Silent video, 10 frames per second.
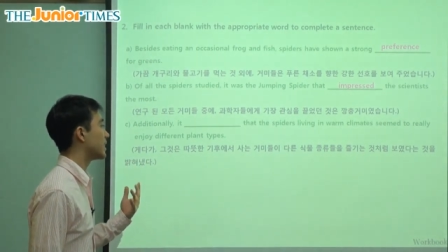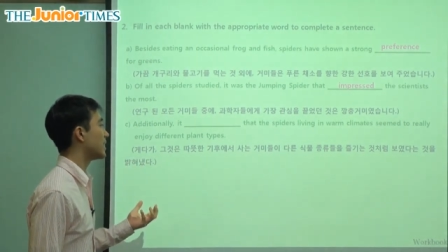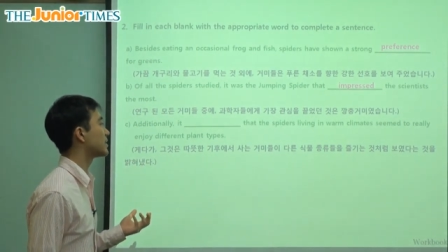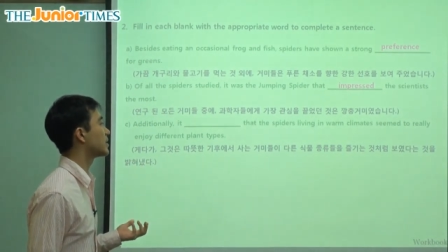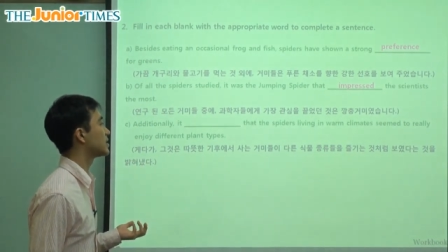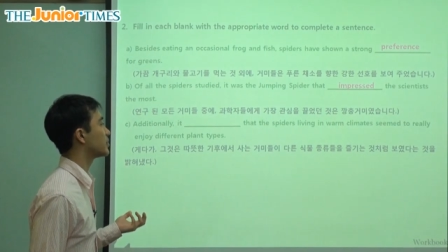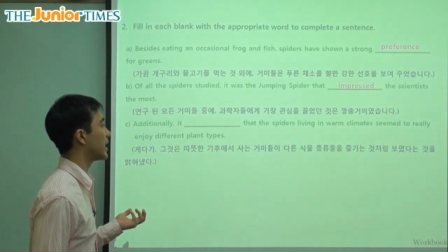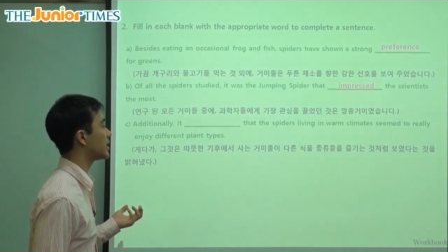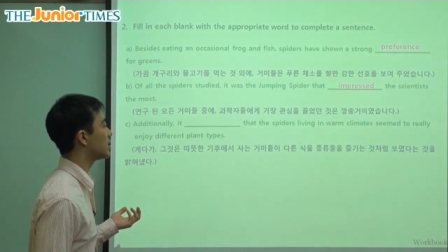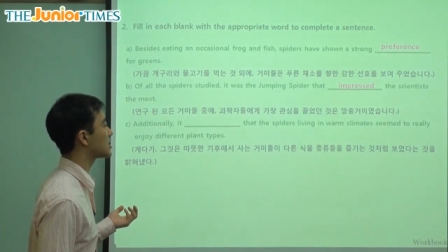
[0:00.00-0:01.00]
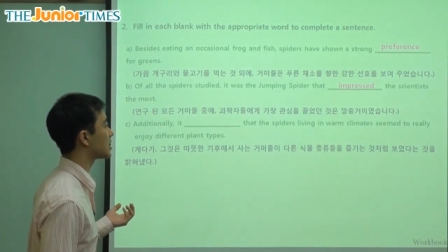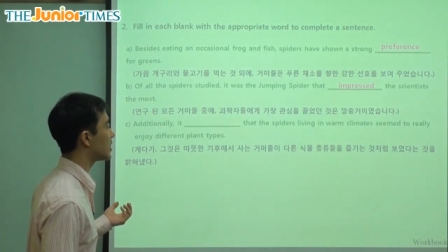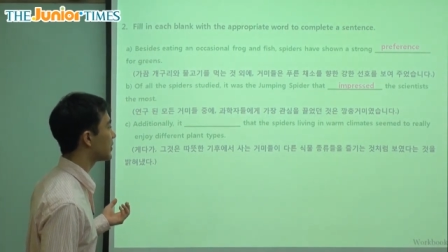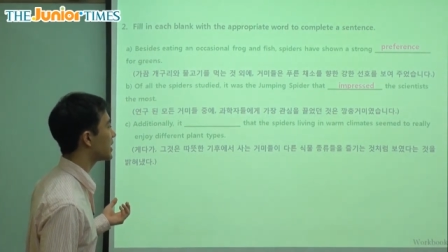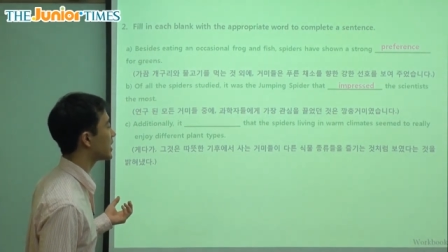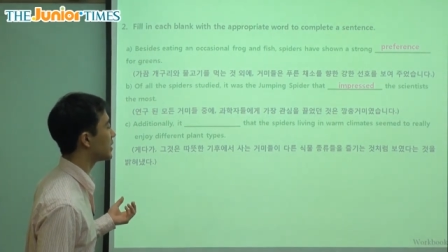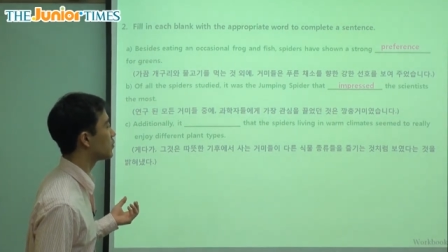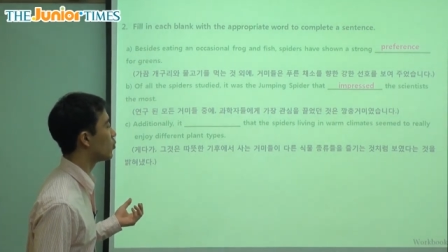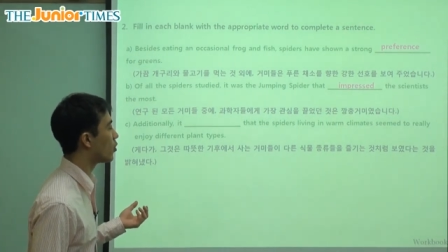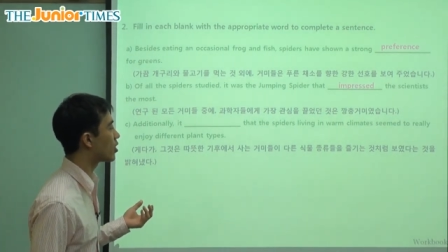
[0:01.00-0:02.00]
that the spiders living
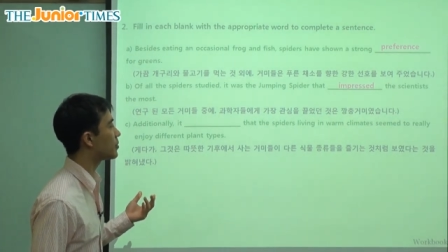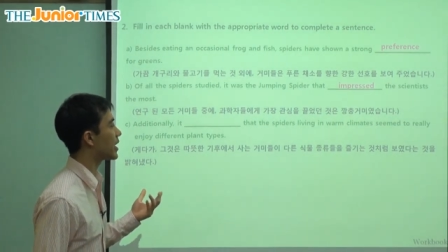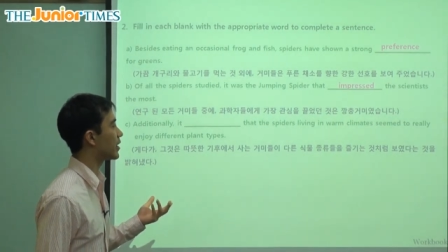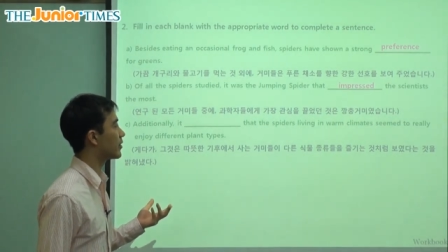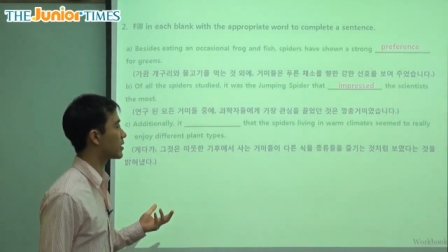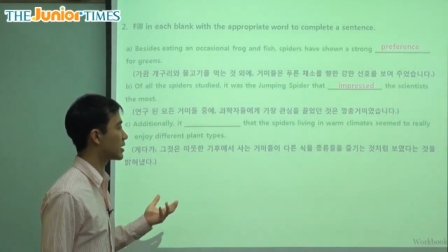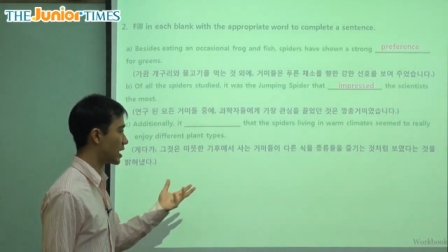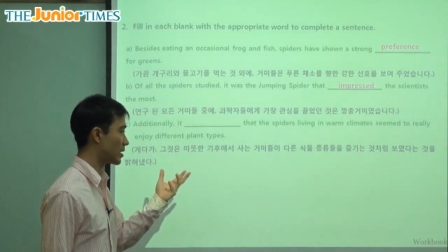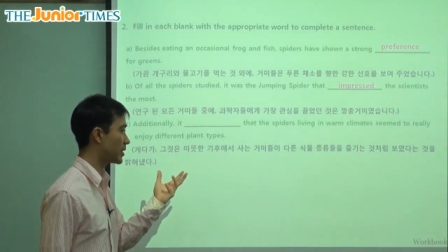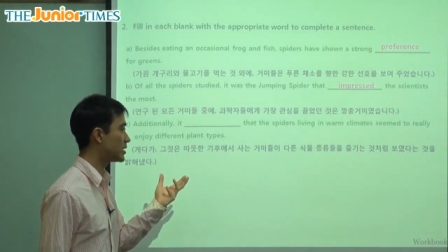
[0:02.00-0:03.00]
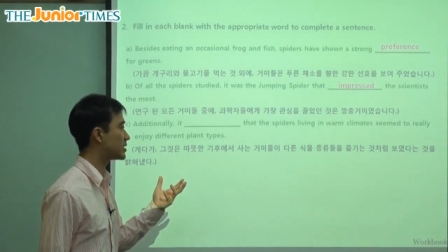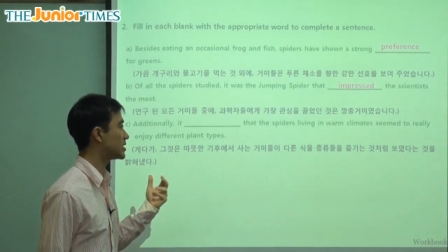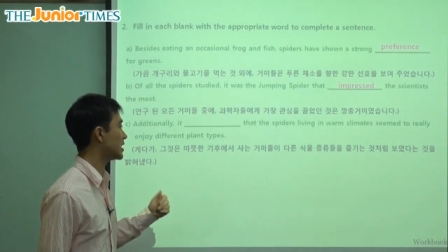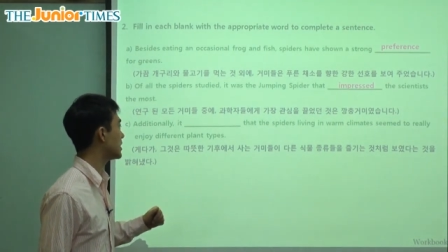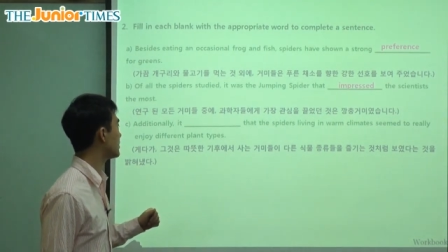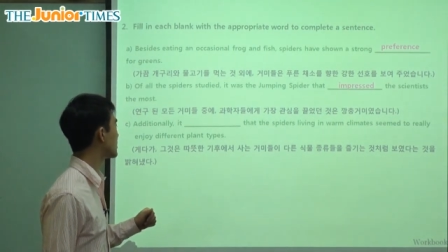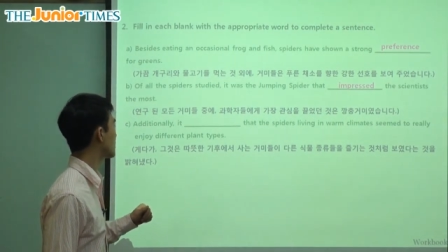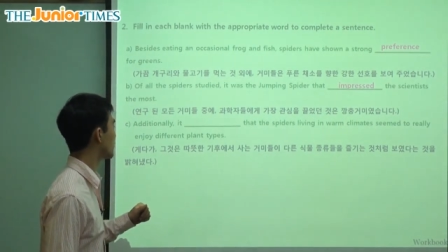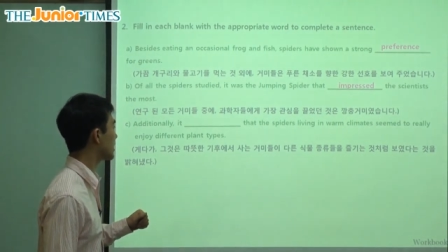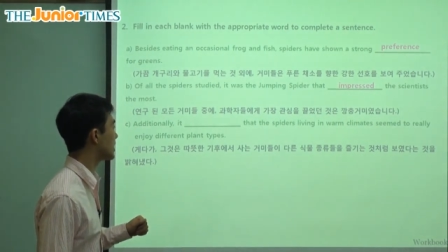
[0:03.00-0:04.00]
in warm air climates seem
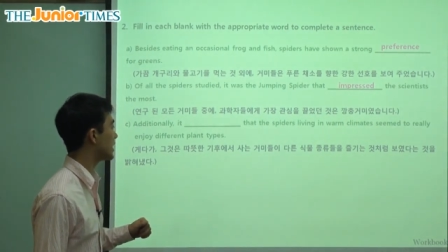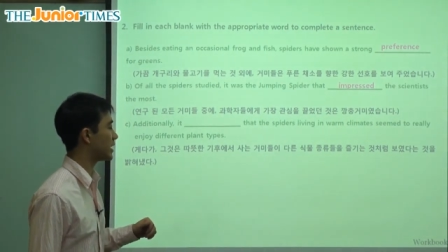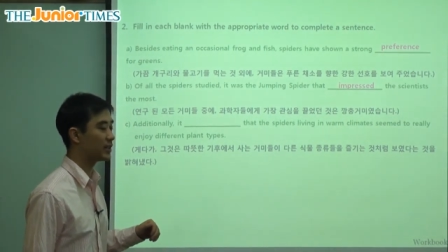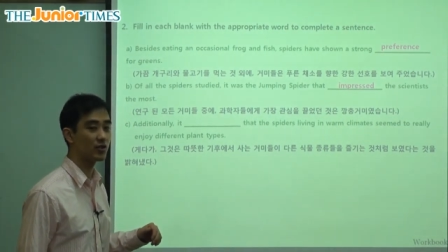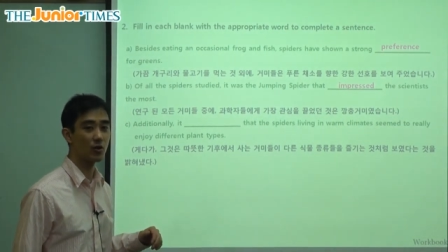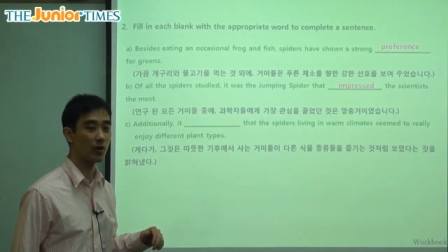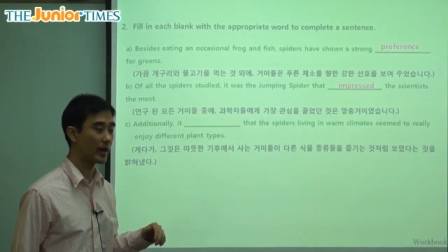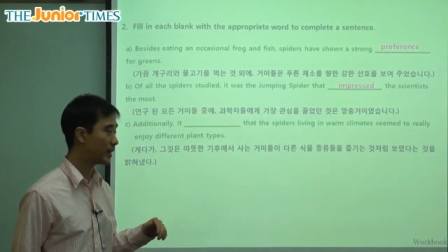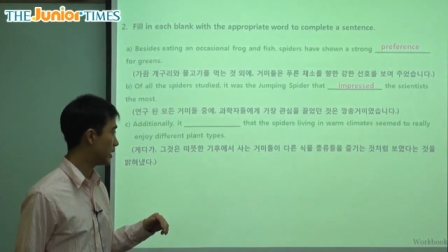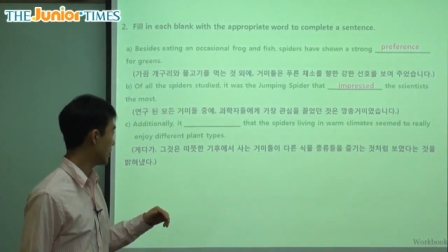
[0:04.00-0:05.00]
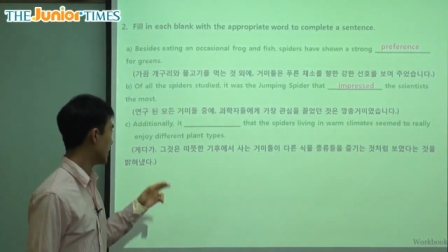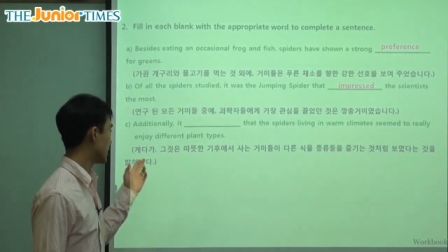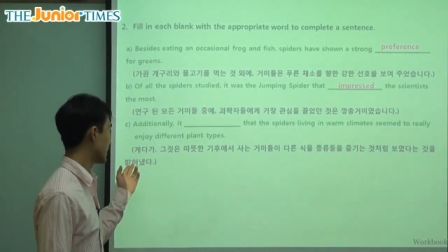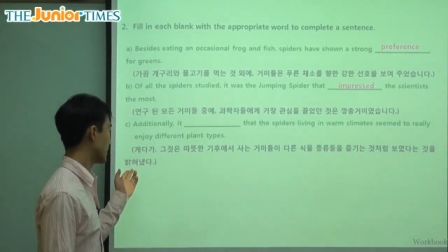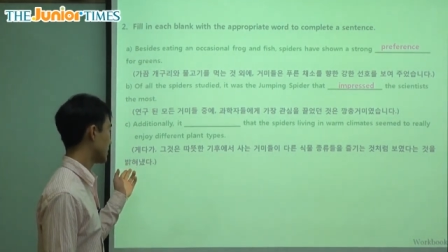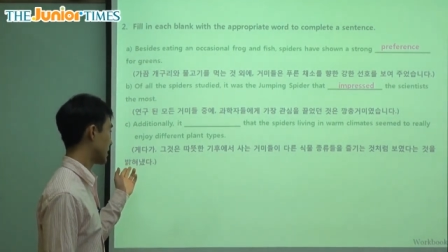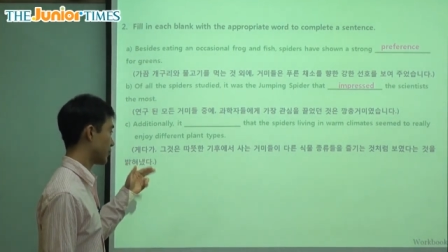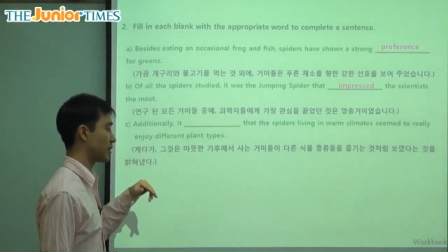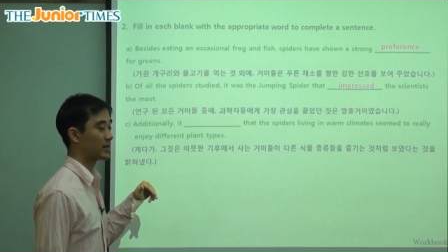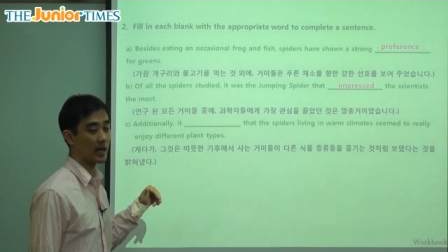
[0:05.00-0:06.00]
to really enjoy
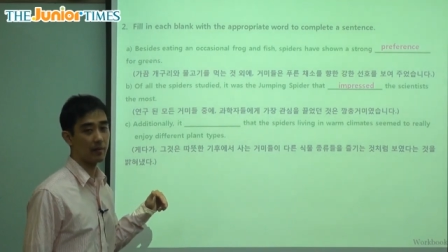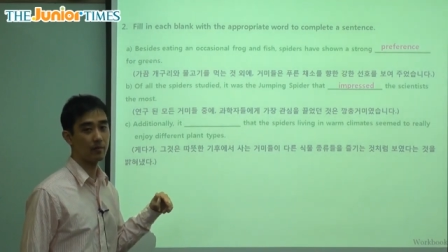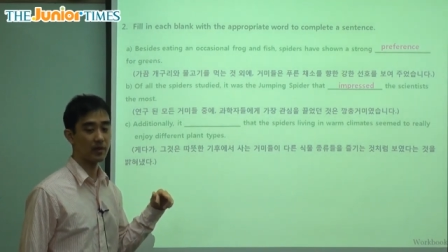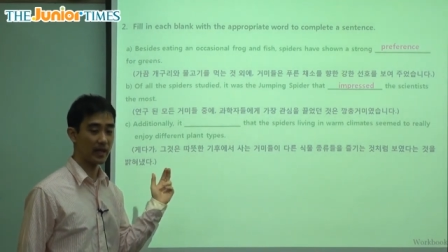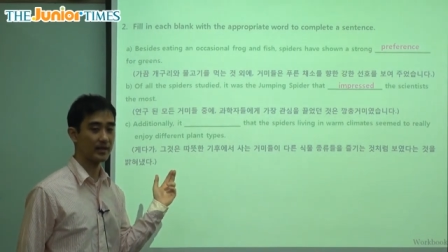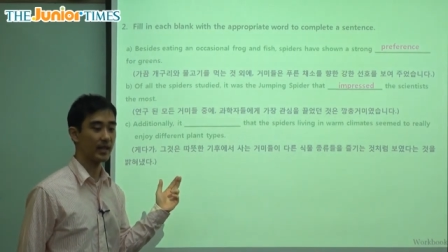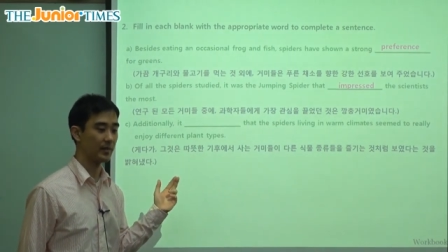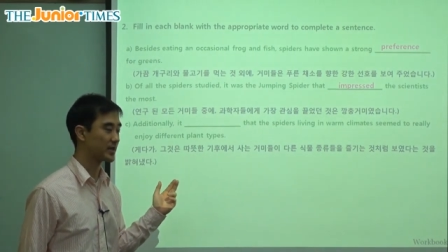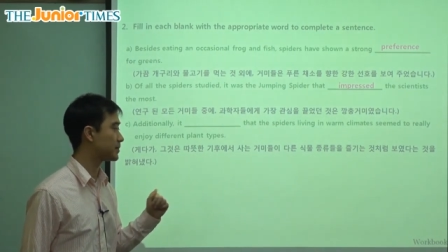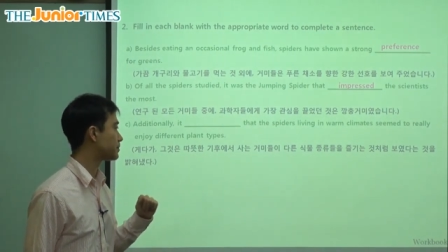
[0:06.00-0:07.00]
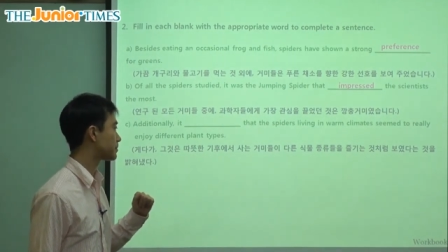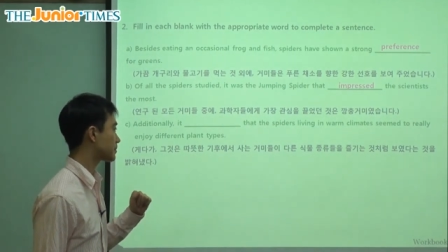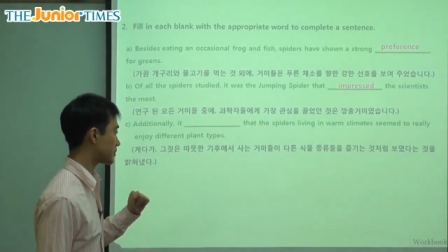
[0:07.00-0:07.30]
different plant types.